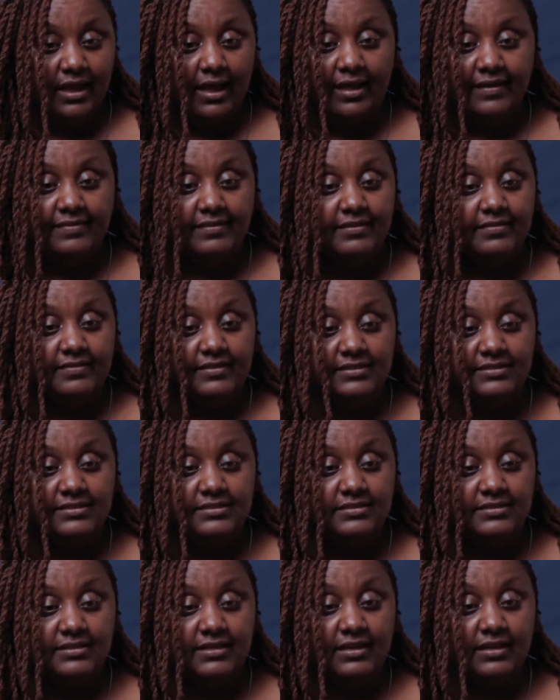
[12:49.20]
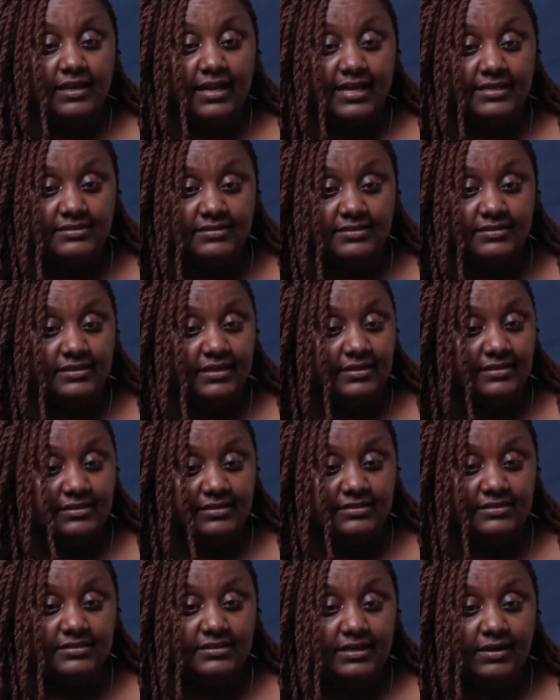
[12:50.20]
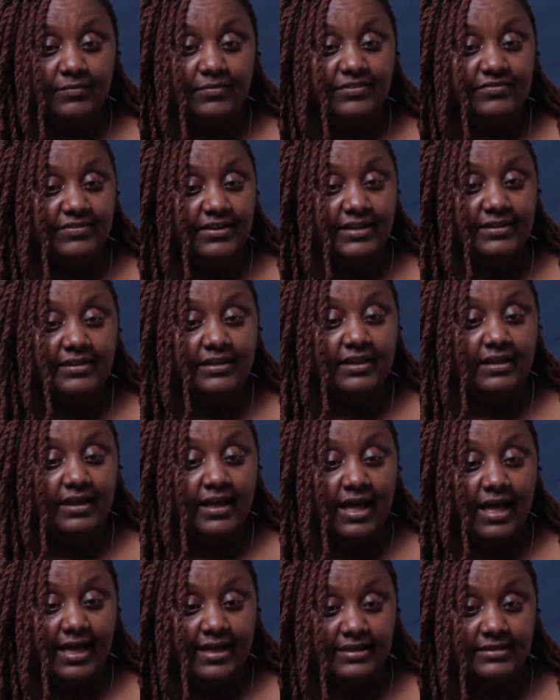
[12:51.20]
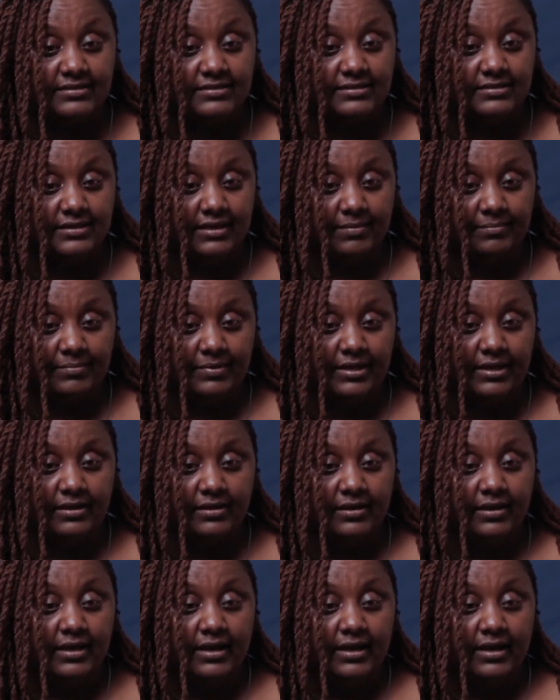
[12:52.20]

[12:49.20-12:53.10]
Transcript: I think the last year and this year, we've had the highest number.